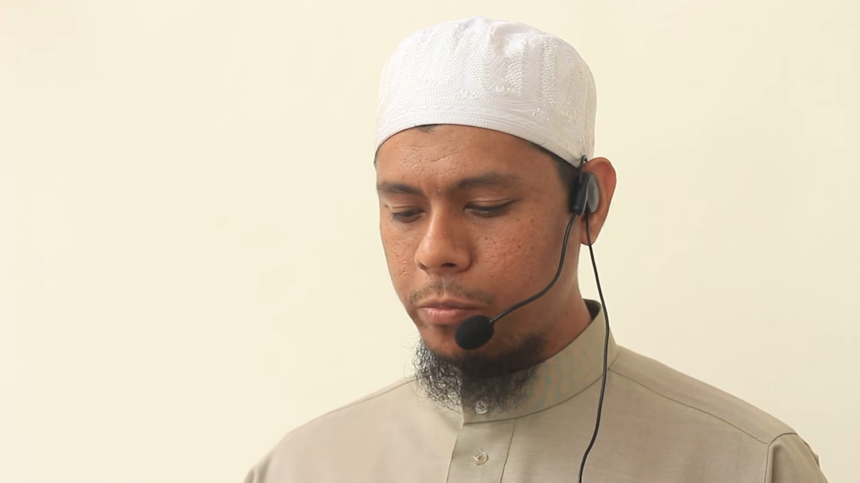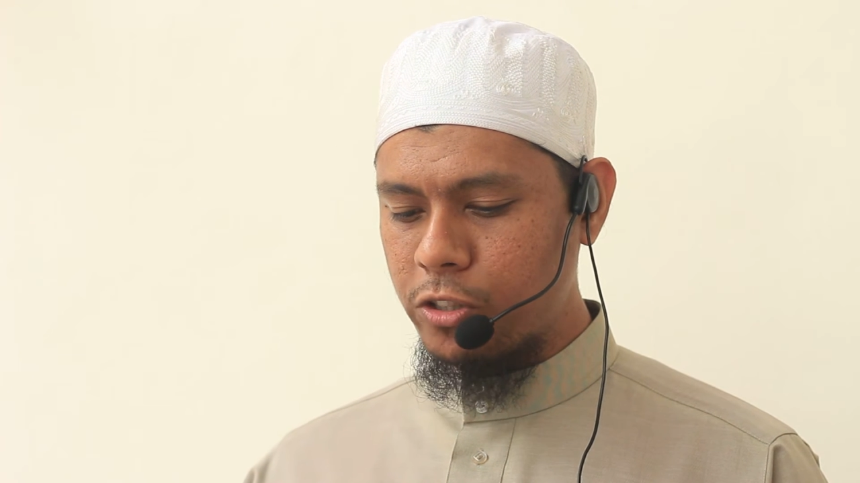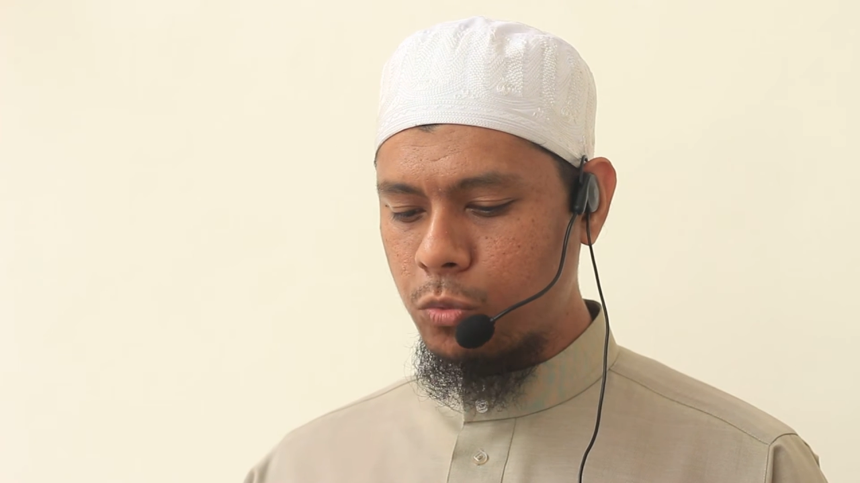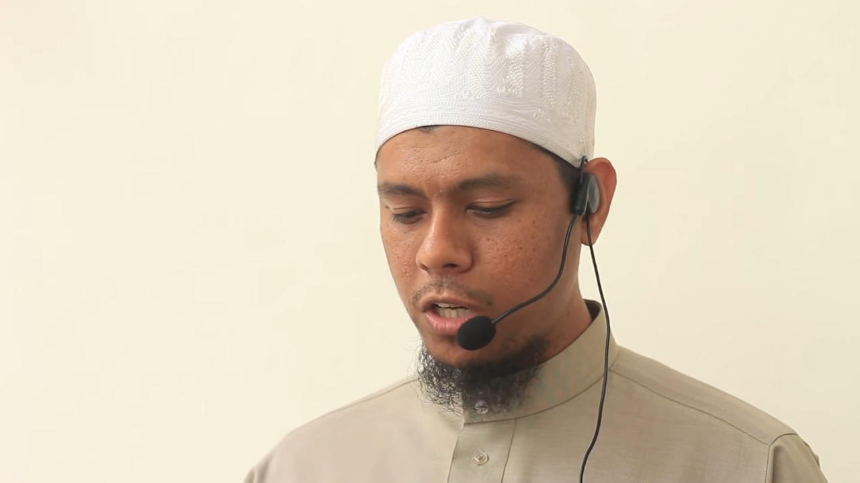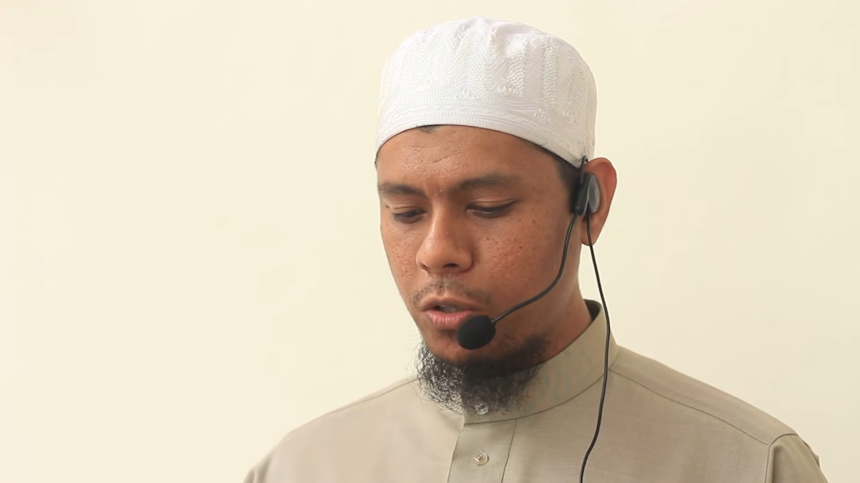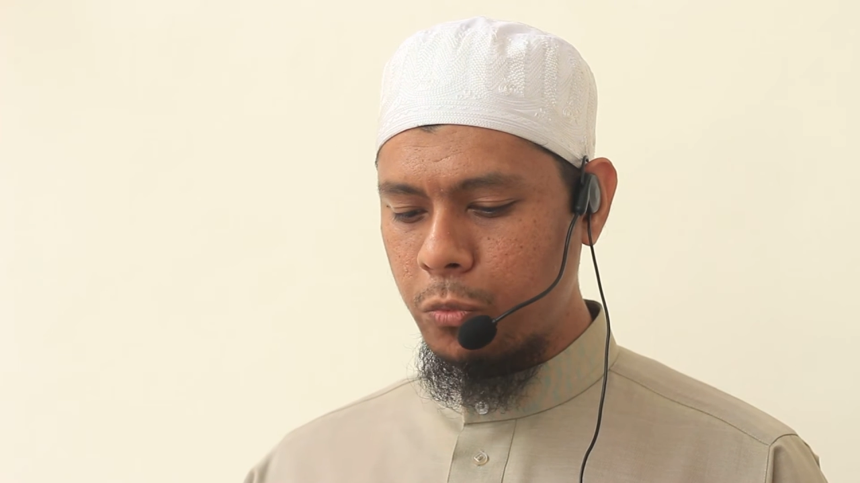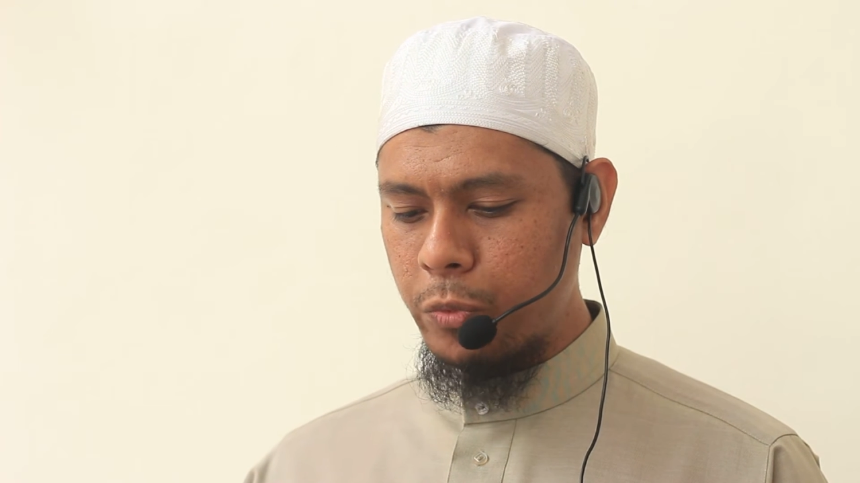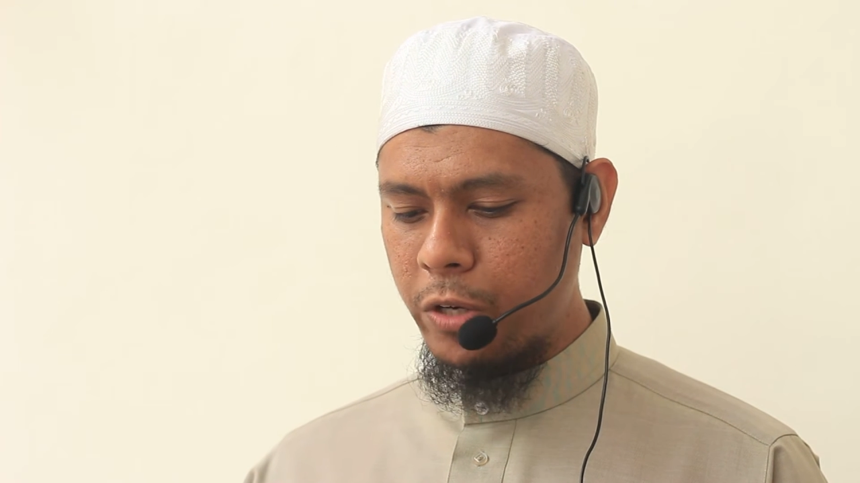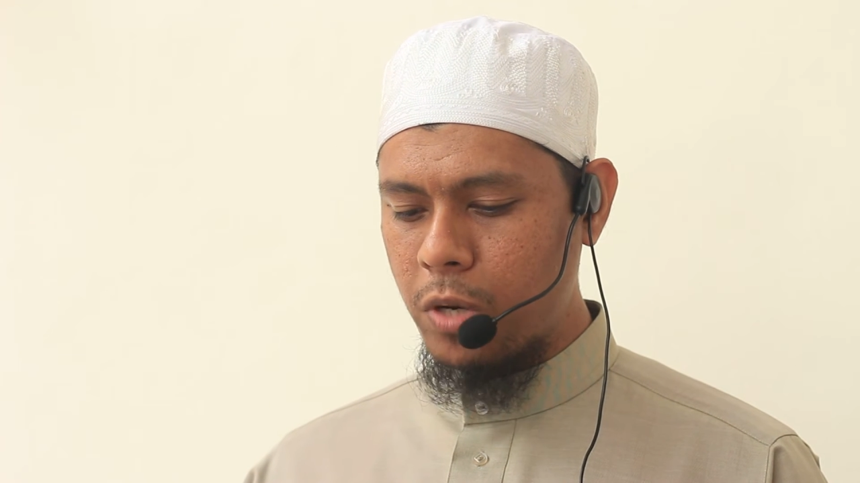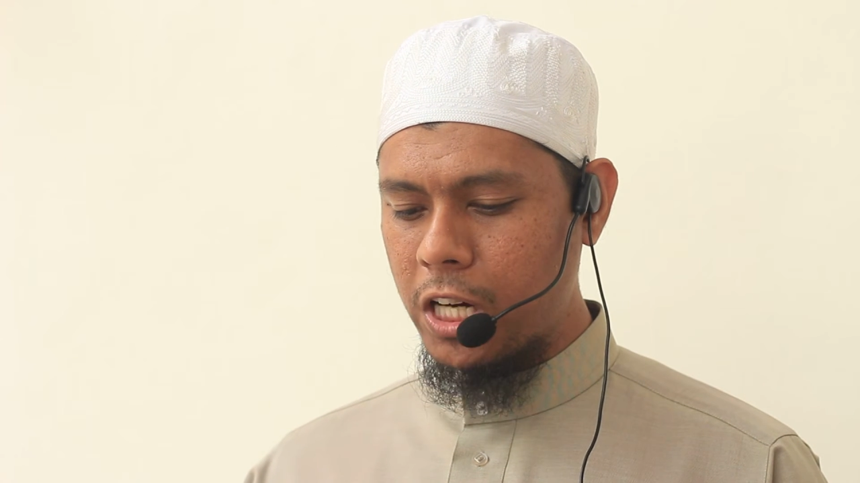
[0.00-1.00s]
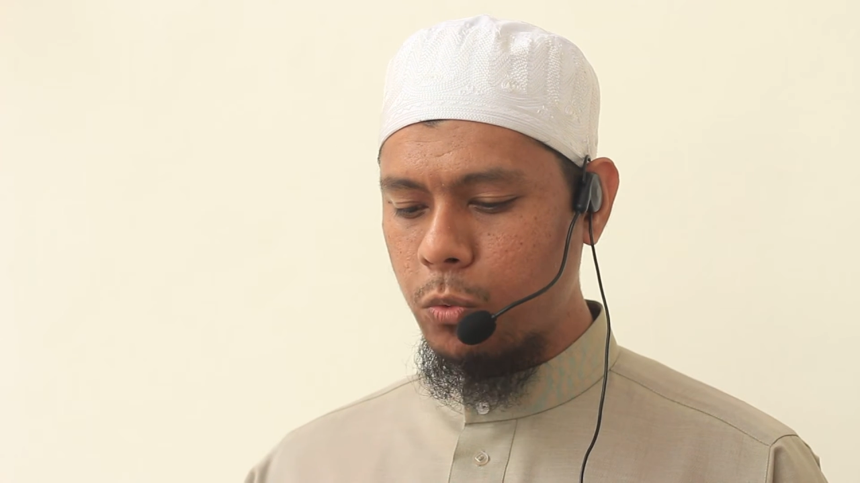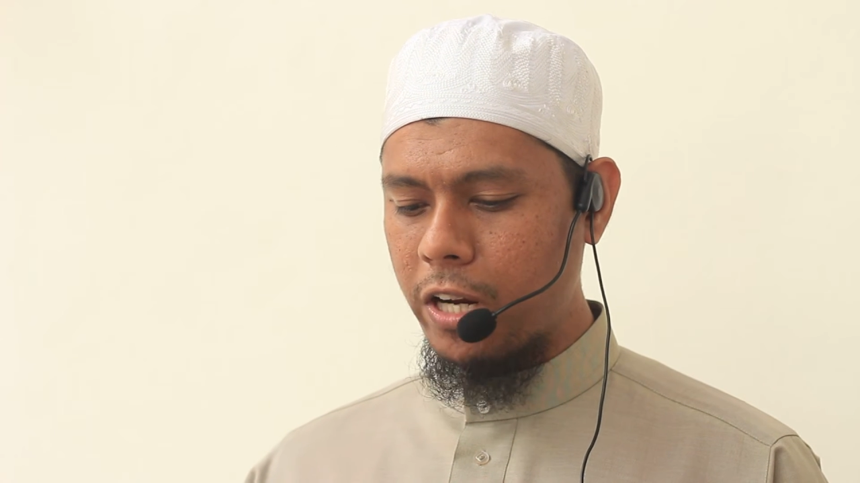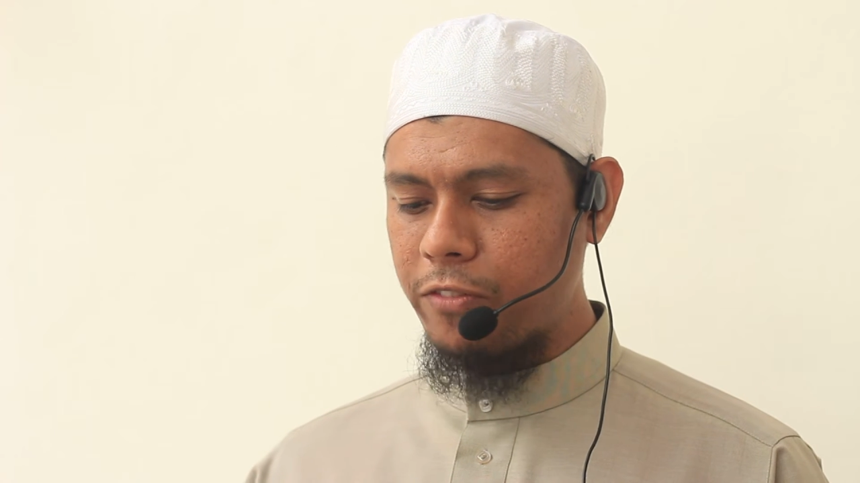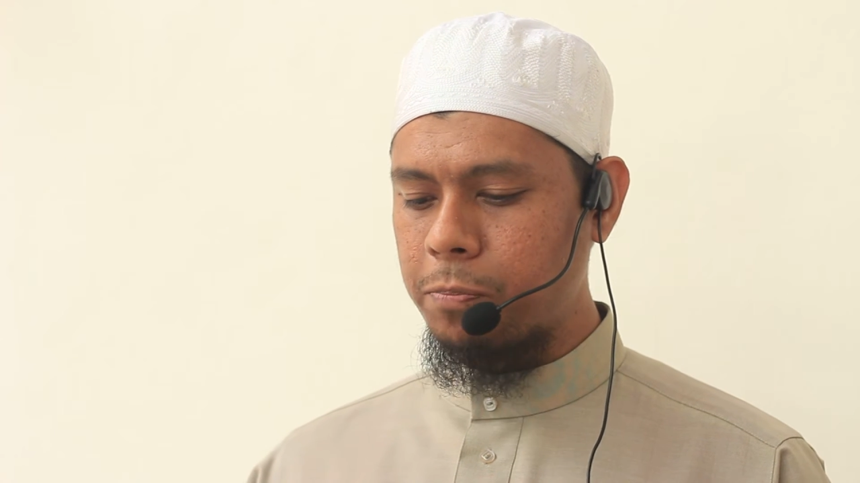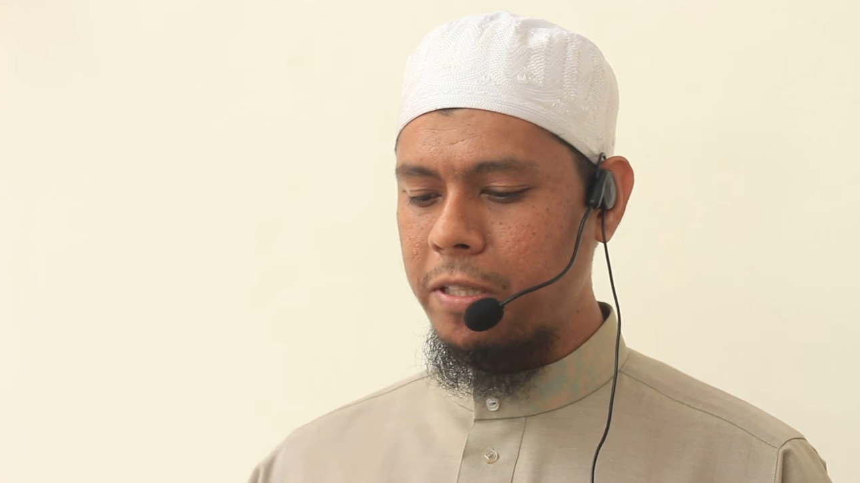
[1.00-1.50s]
to be swallowed when one who
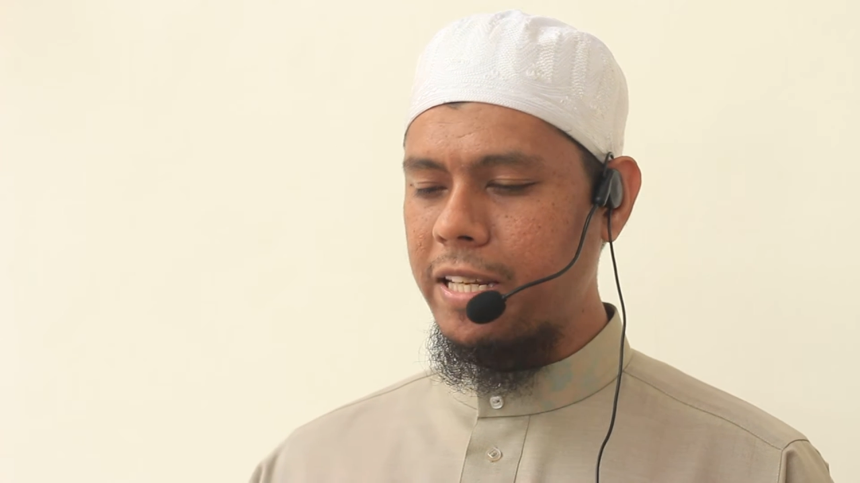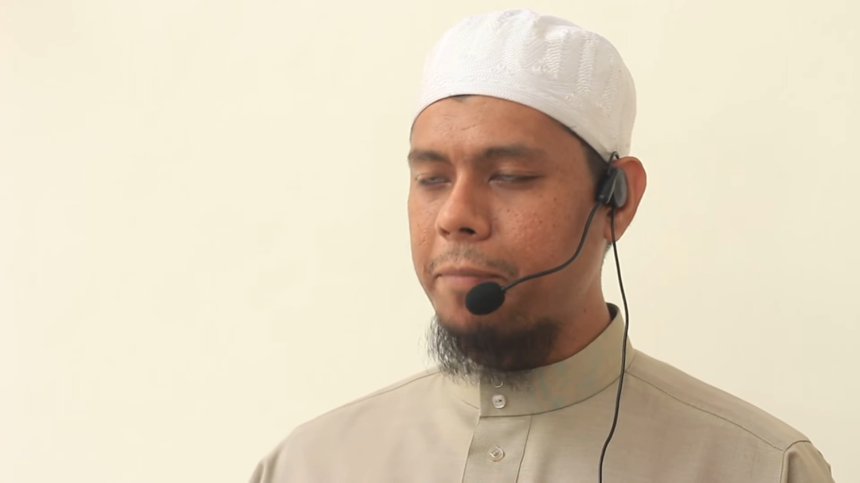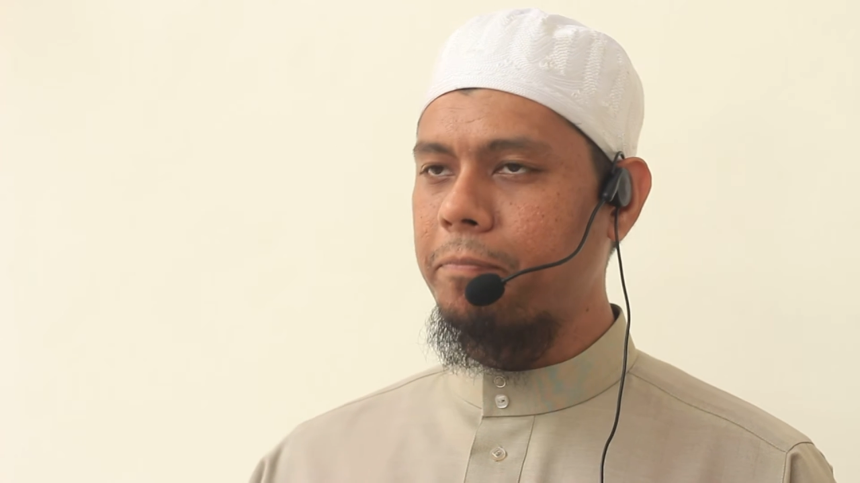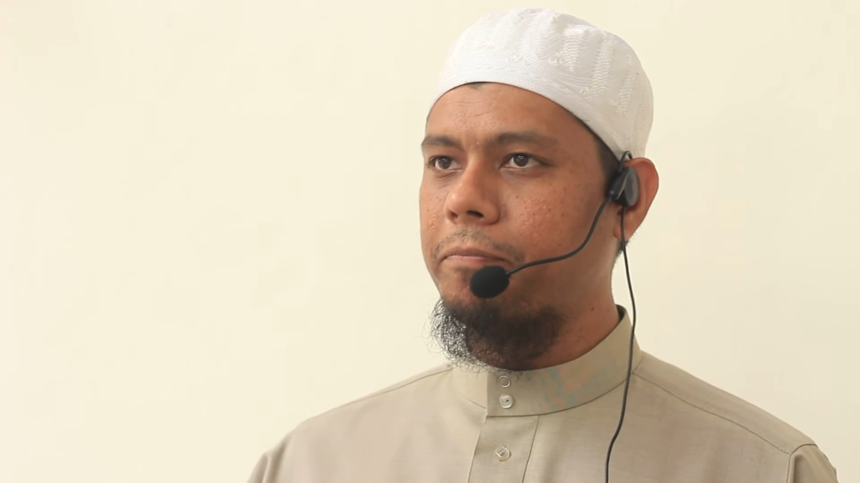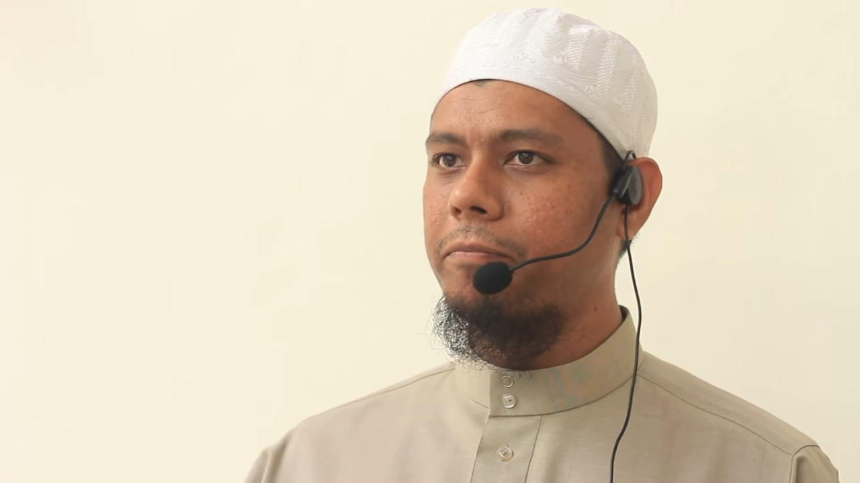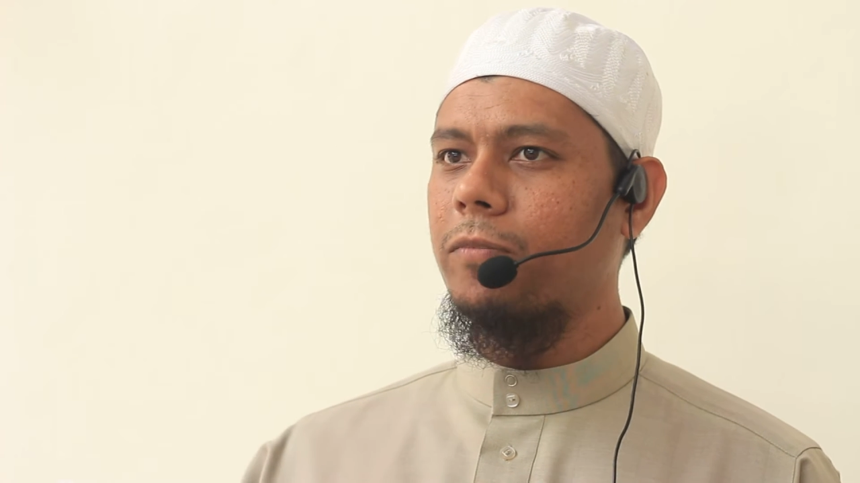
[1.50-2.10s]
has spit them.